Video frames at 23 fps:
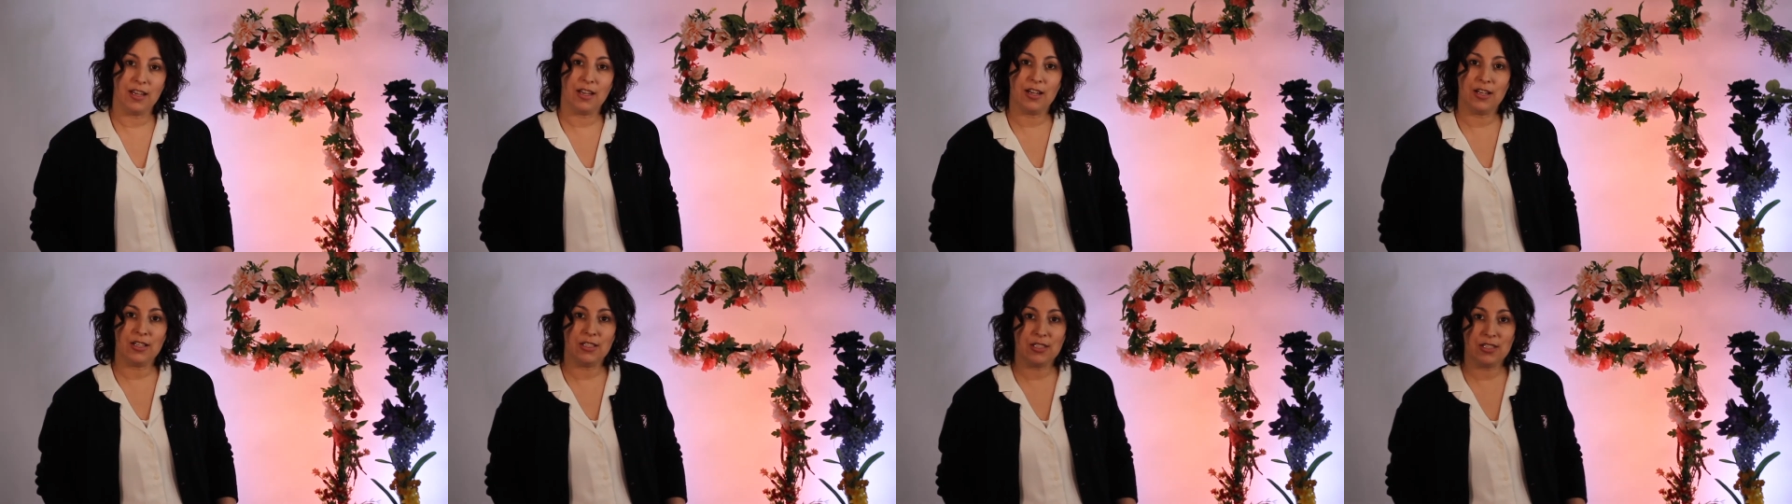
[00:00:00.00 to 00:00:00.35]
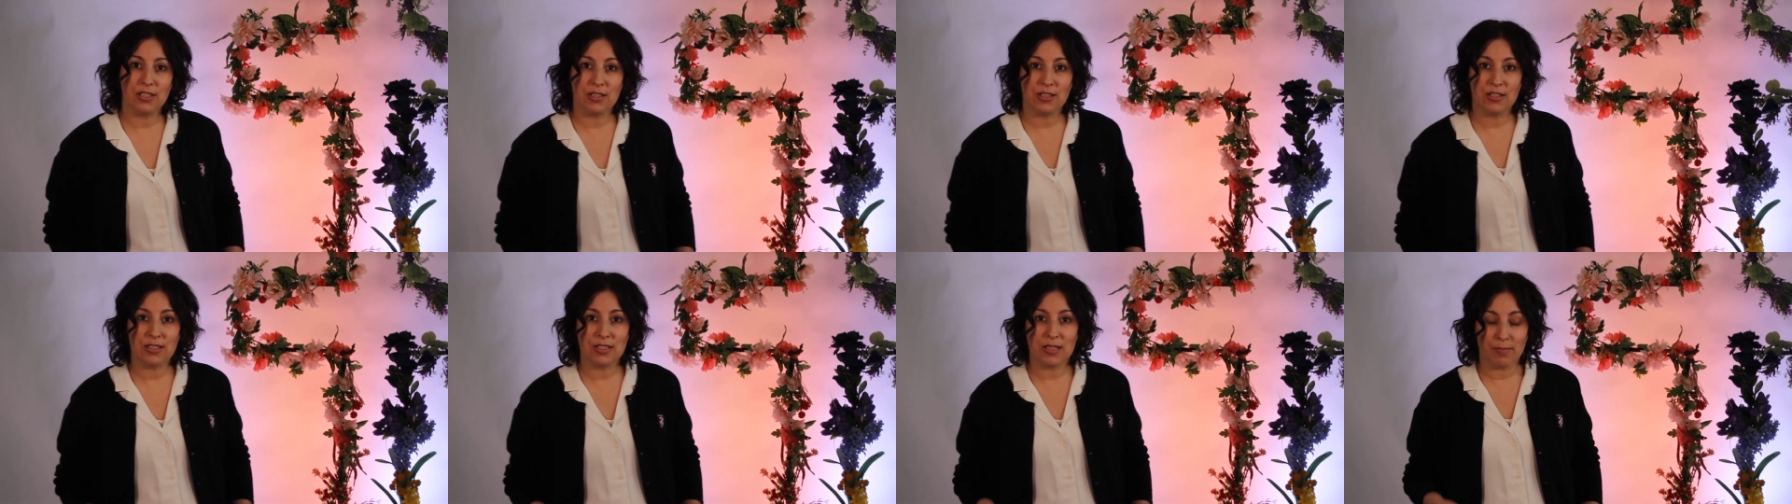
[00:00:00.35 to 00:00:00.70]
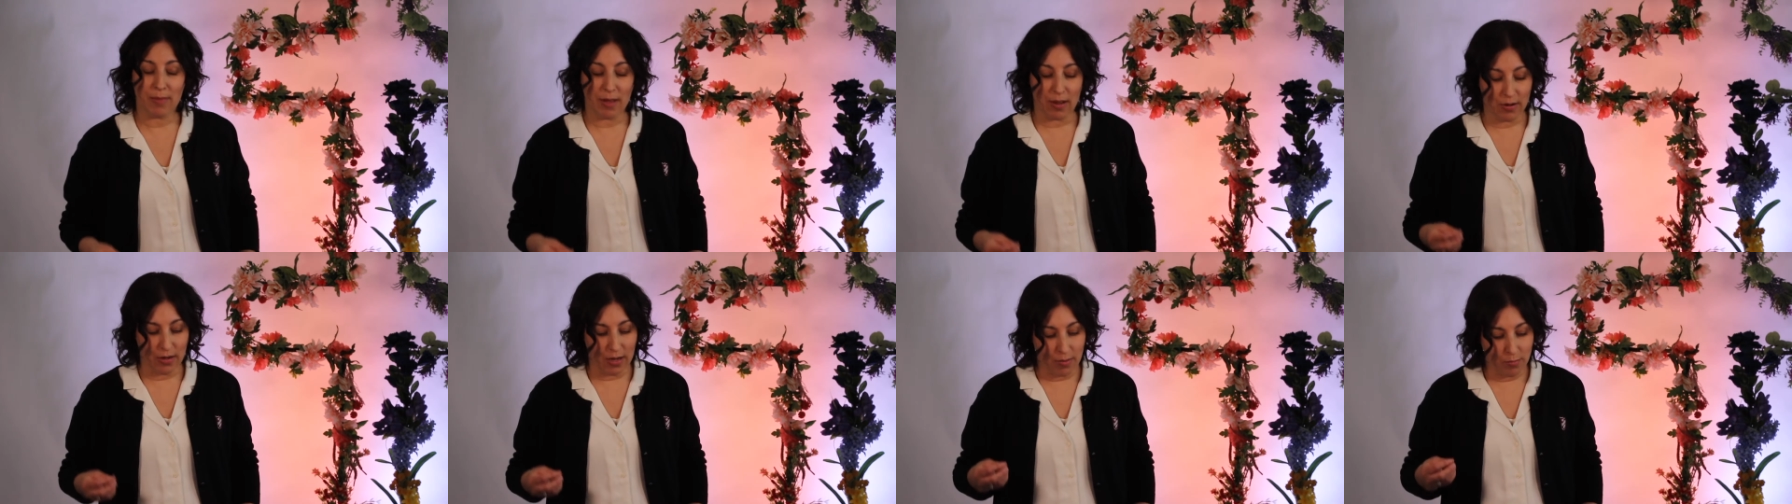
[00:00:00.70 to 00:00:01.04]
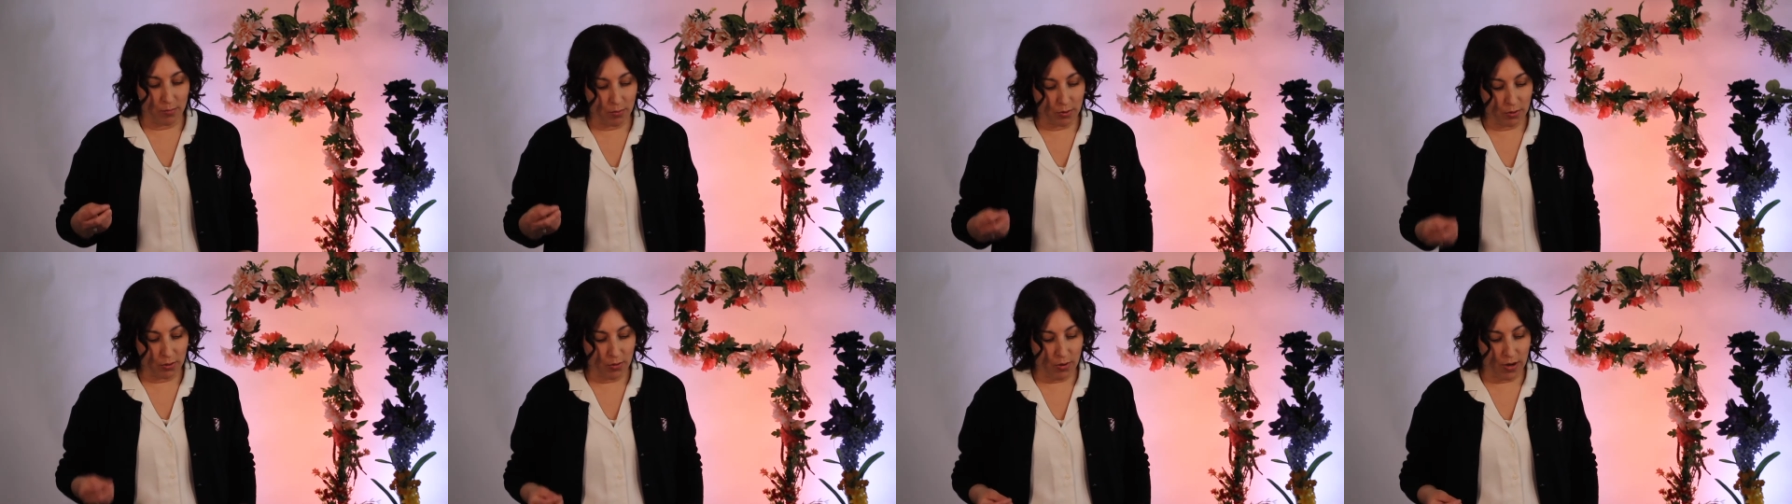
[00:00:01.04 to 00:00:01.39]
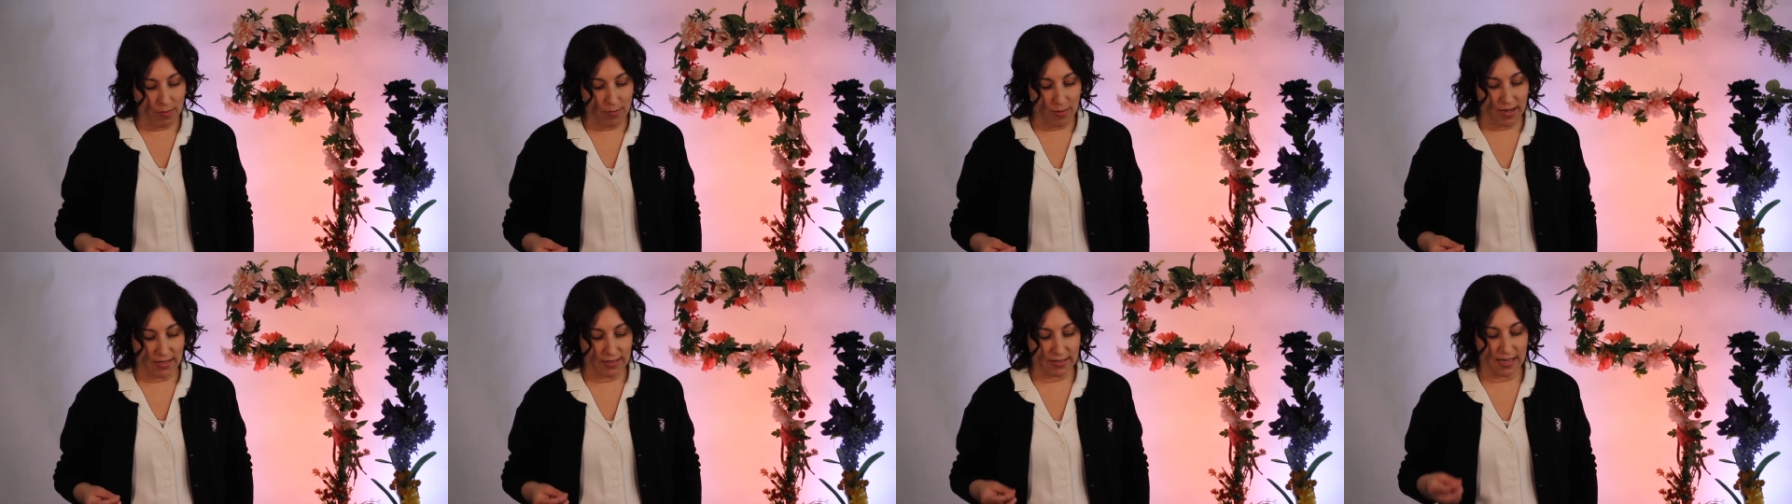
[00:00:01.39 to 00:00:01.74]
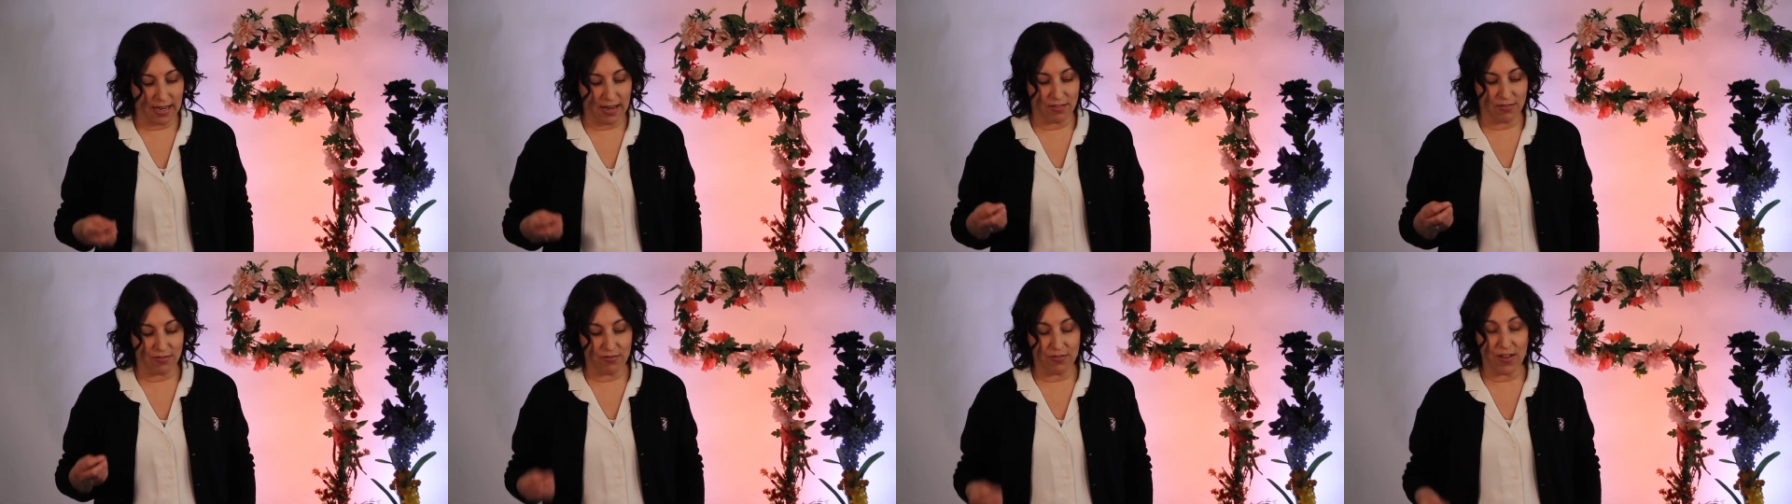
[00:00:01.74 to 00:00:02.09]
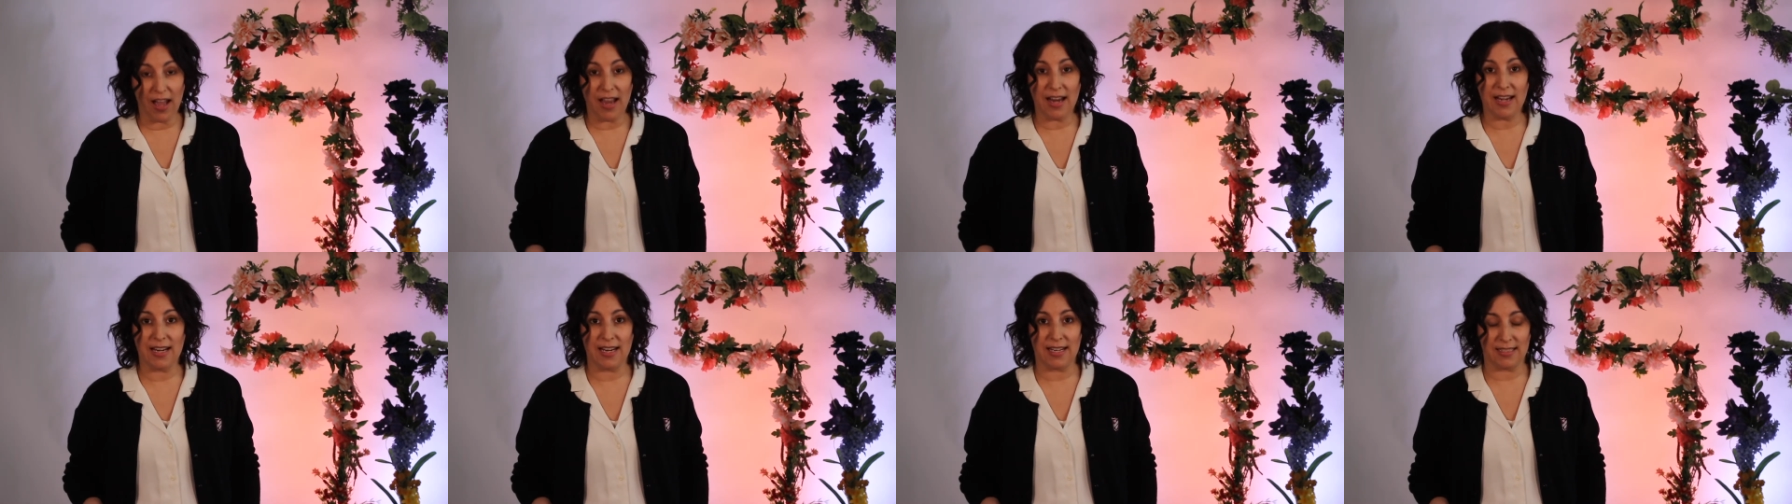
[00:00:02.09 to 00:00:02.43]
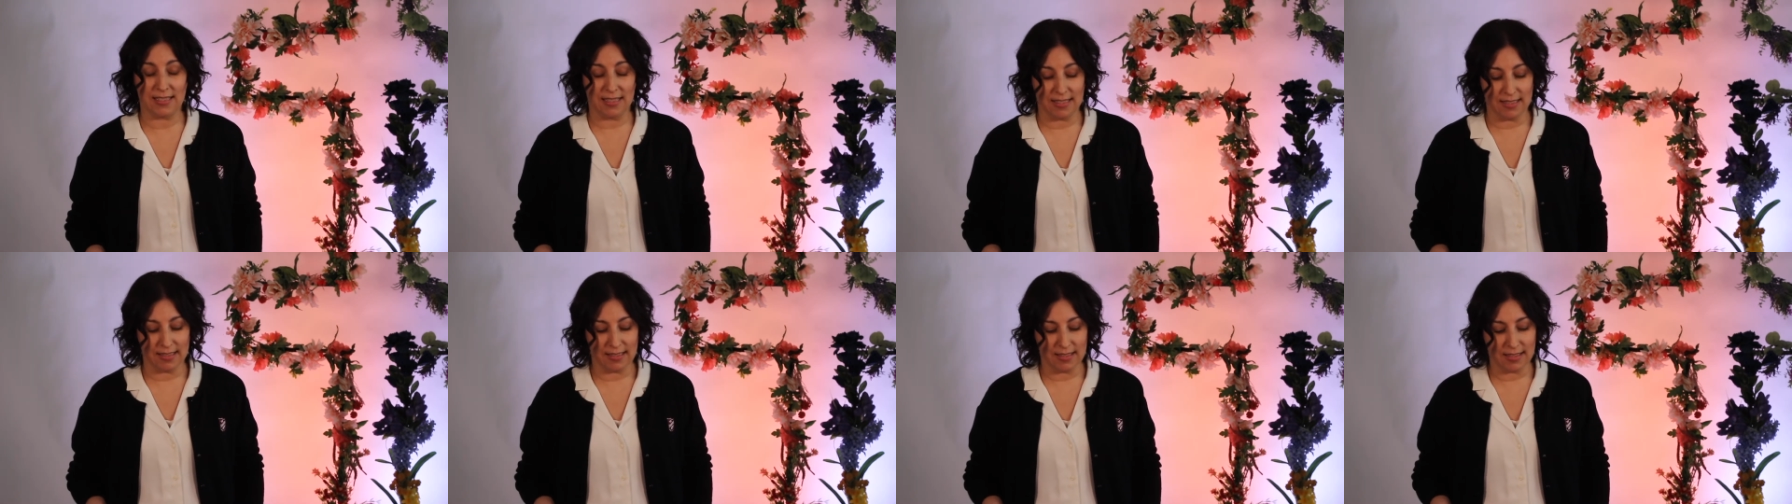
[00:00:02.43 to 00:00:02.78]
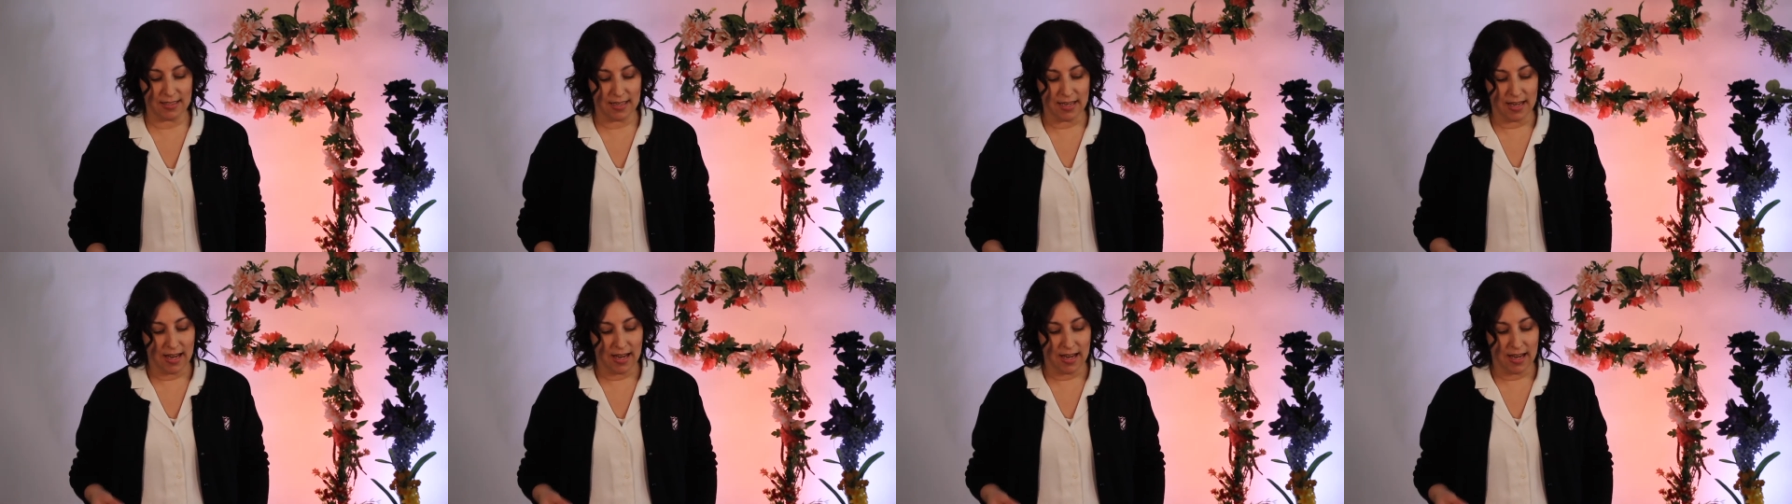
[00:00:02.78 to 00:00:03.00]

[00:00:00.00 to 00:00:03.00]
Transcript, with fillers: concerns about employment and finances,